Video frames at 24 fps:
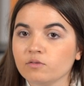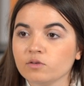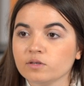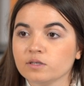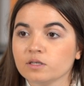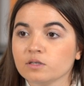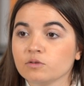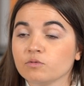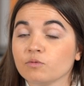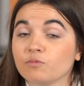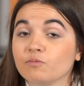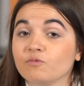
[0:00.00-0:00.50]
This
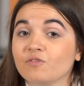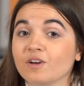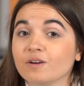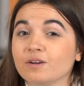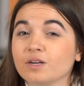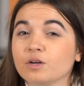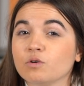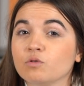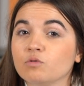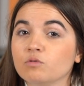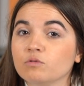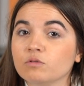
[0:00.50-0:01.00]
is a
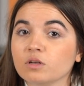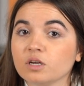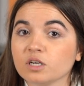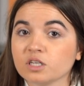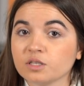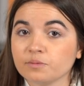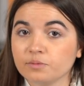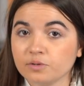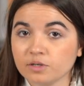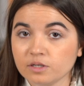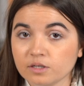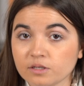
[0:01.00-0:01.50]
very cool
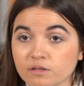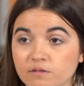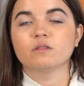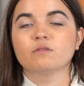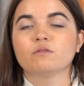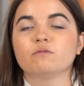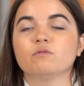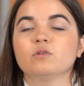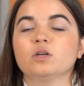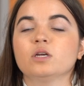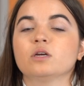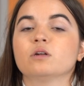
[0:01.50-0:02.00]
experience.
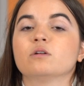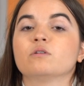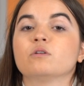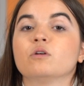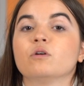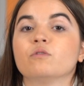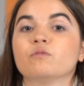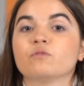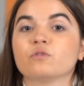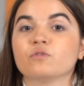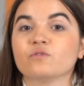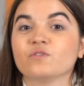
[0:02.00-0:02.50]
We're gonna
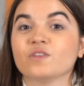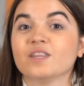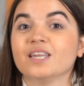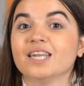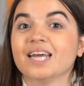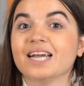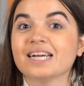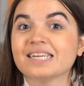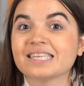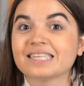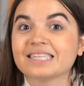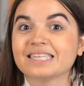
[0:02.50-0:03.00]
go for the
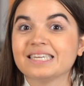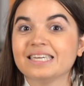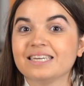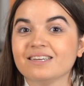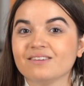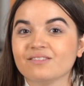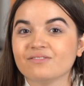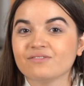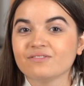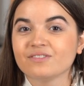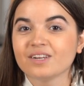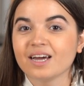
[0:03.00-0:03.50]
next
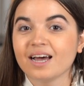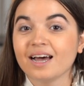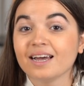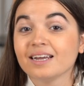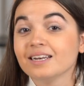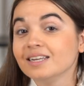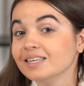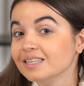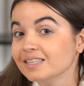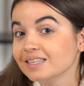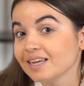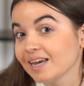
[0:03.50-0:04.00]
gift
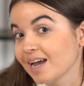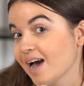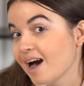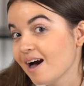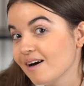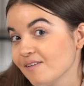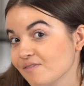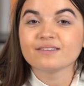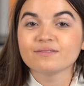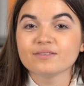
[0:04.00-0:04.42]
ideas I have.